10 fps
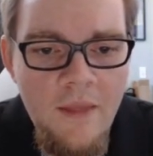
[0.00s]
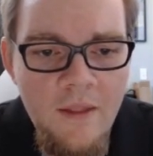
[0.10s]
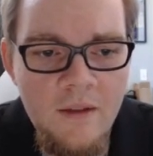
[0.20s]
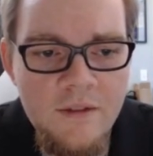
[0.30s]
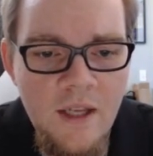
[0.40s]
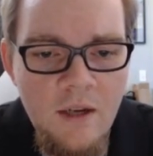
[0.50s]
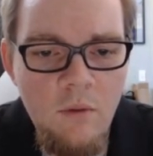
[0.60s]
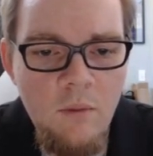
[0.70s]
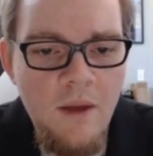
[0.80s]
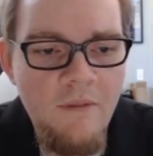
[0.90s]
And then in the second
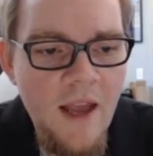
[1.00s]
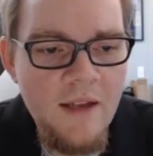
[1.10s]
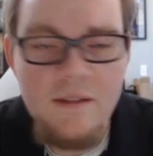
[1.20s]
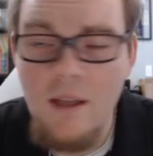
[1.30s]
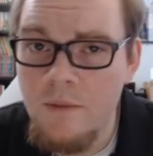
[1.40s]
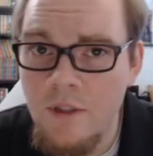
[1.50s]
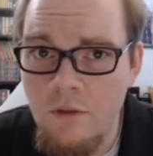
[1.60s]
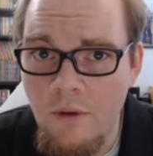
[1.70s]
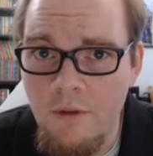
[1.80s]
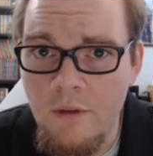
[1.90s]
one we have x times the
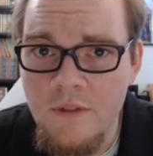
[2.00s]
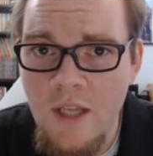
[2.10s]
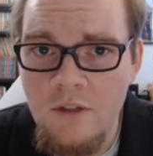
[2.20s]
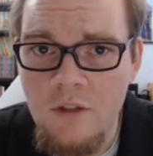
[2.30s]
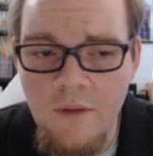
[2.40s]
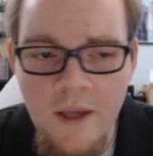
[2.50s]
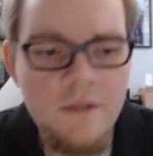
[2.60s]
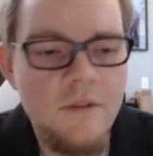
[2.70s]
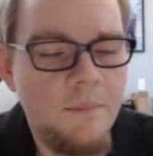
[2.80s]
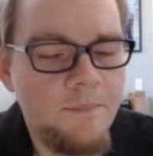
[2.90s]
derivative of tangent of
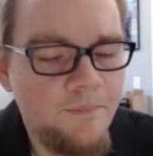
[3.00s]
x.